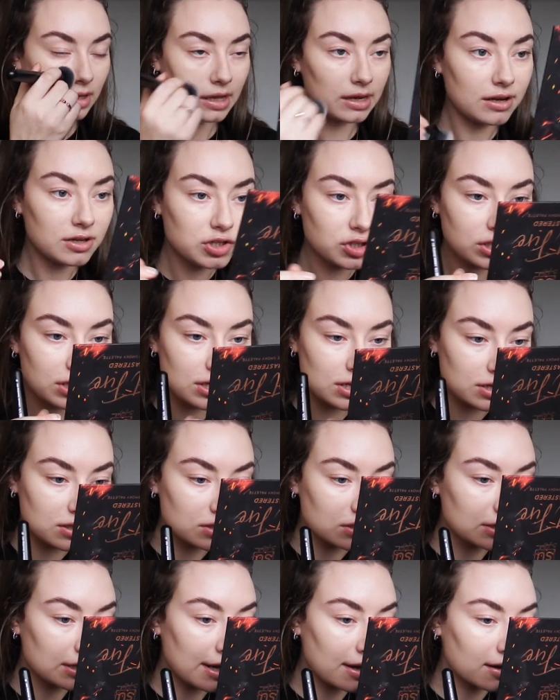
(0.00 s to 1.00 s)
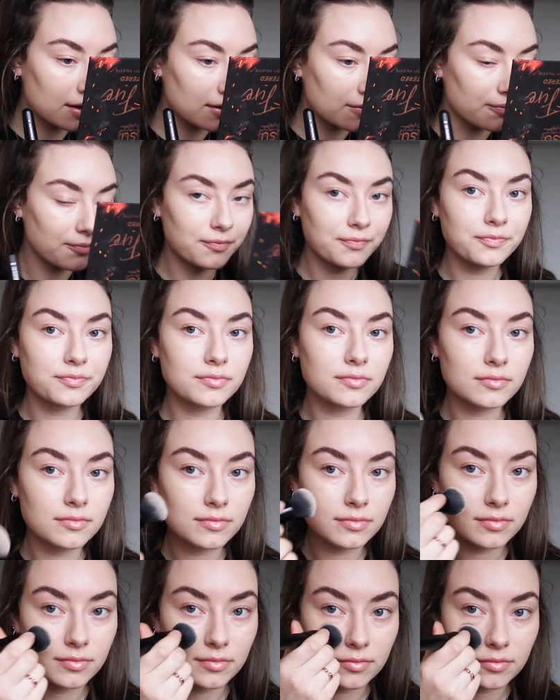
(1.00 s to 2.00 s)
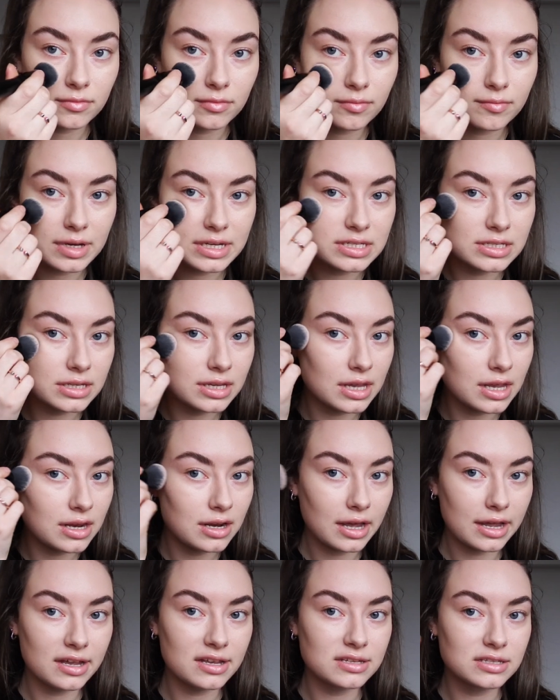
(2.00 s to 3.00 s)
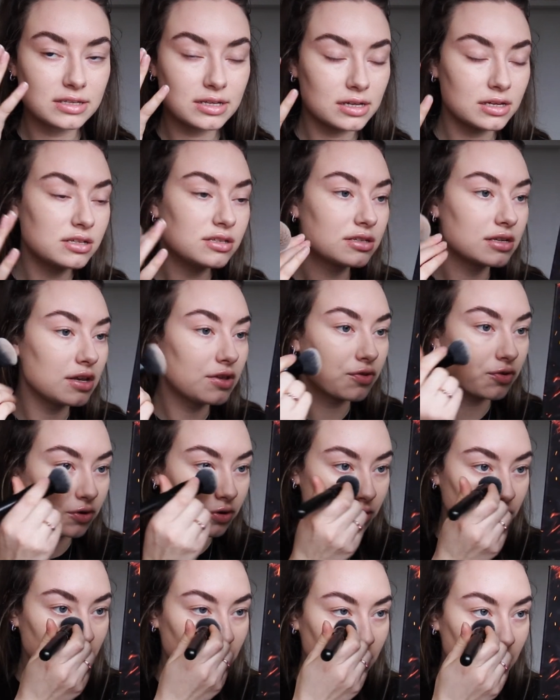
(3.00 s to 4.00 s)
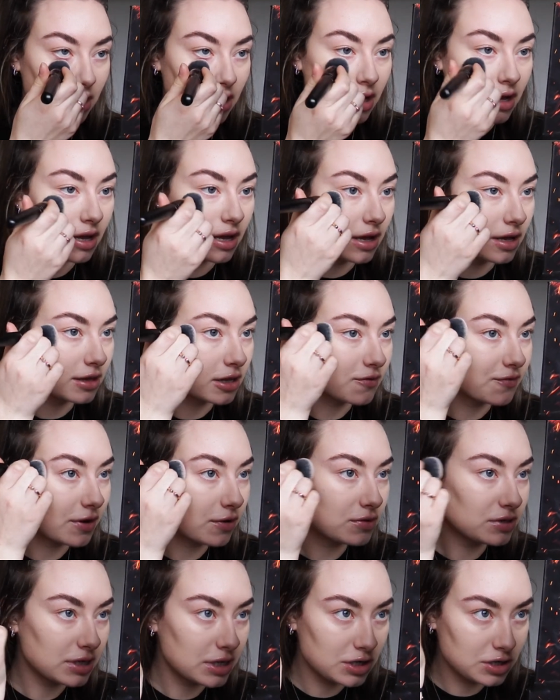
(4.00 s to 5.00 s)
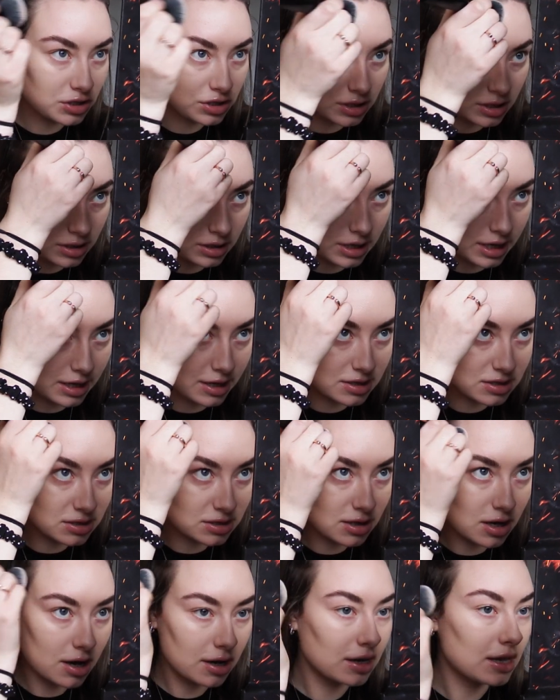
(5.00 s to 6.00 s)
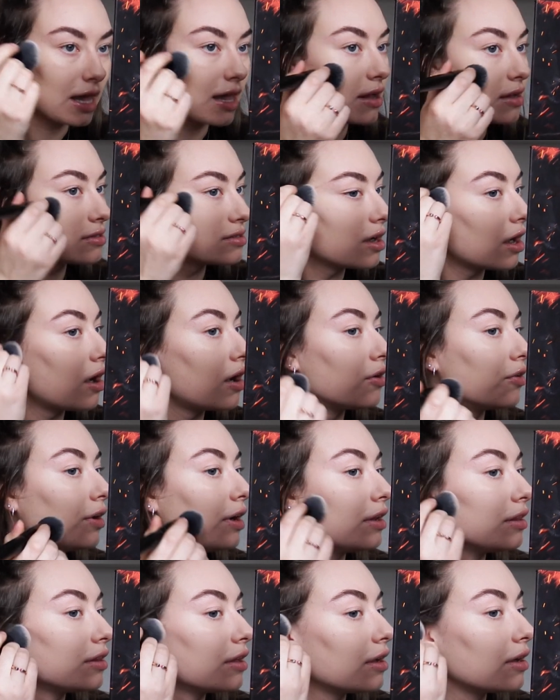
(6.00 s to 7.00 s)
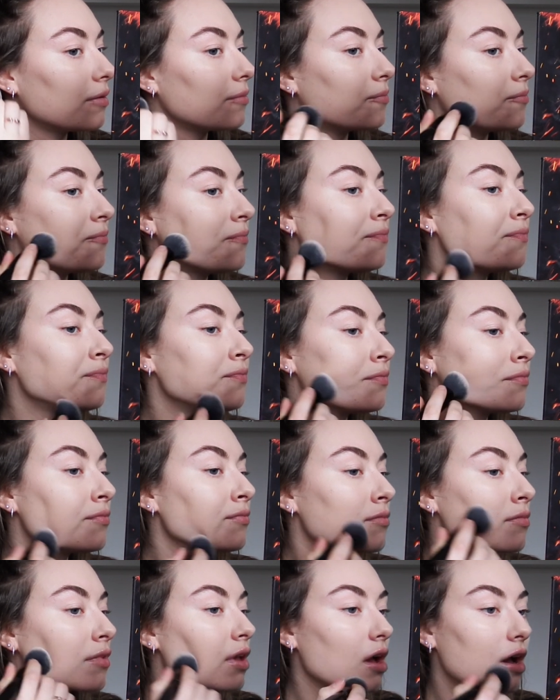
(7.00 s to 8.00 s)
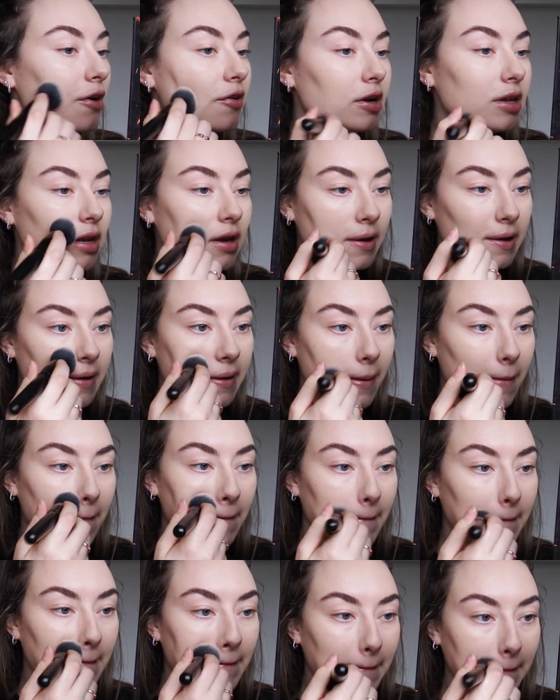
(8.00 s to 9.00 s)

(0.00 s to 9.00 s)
And literally it's like my skin, I can still see through the foundation, like it's not caked on or anything. I really like it.